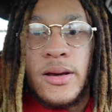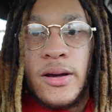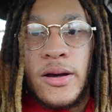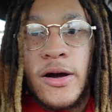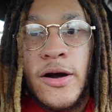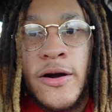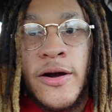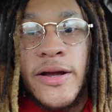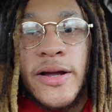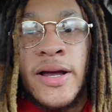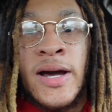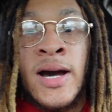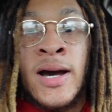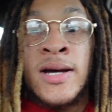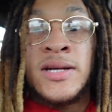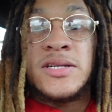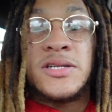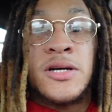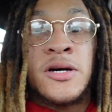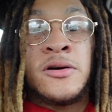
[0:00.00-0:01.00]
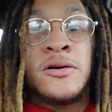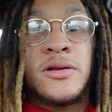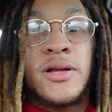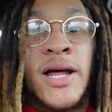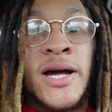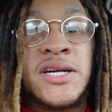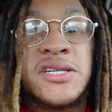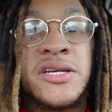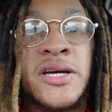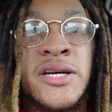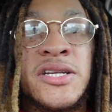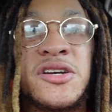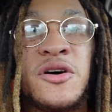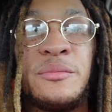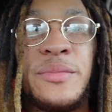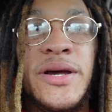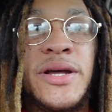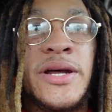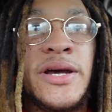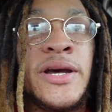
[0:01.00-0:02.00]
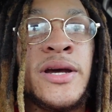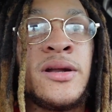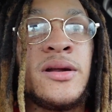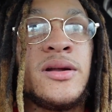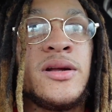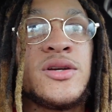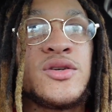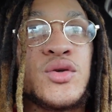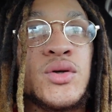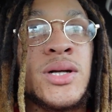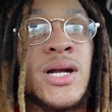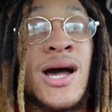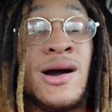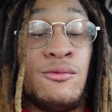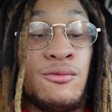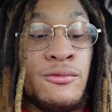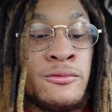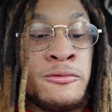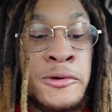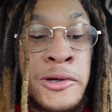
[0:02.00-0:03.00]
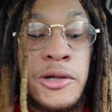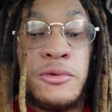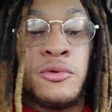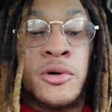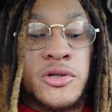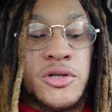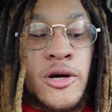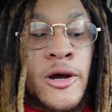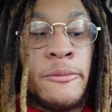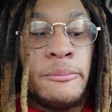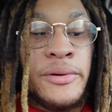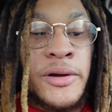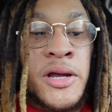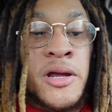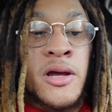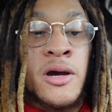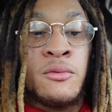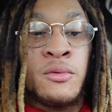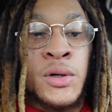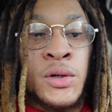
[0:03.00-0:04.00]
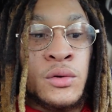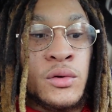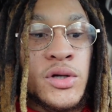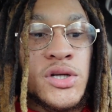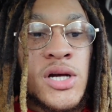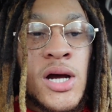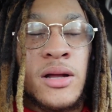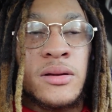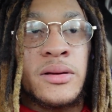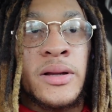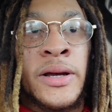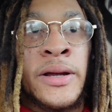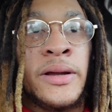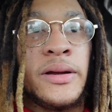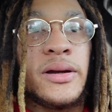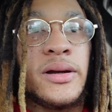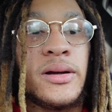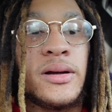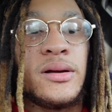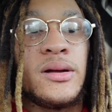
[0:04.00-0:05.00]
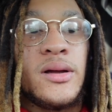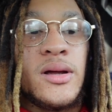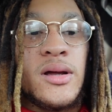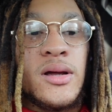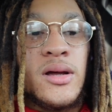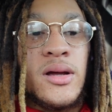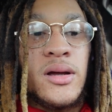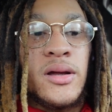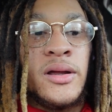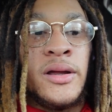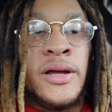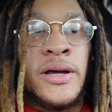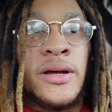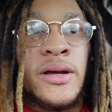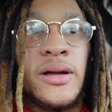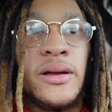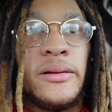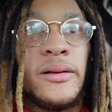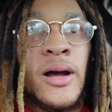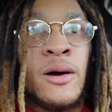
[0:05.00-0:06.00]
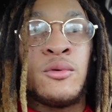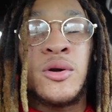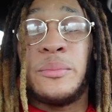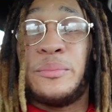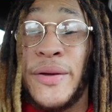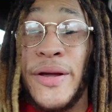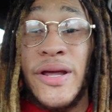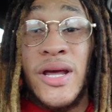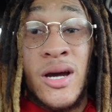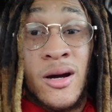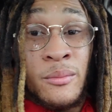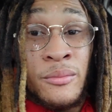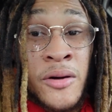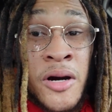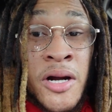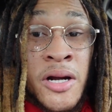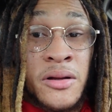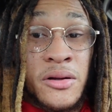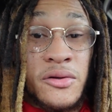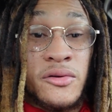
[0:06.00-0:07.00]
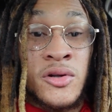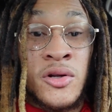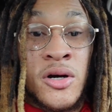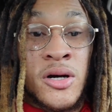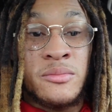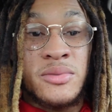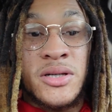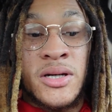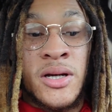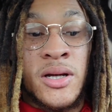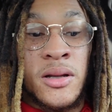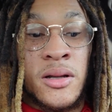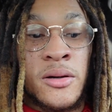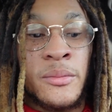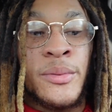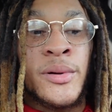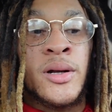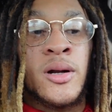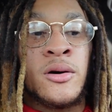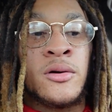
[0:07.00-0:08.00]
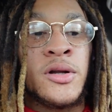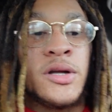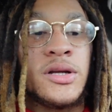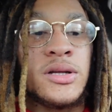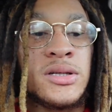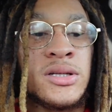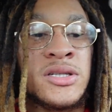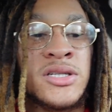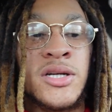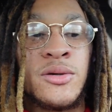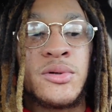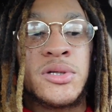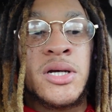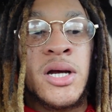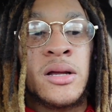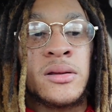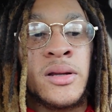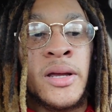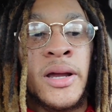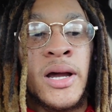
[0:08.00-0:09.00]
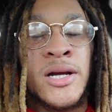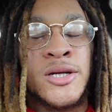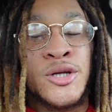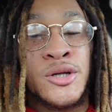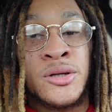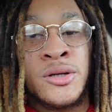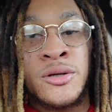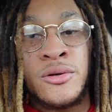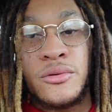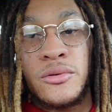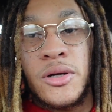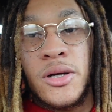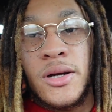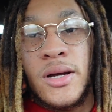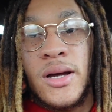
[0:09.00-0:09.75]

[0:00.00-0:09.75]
All right guys, so like I said, it's gonna be the end of this one. I really want y'all opinion. I want to know what y'all think. I want to pick y'all brain, you know what I'm saying, a little bit on it to see what y'all think I should do.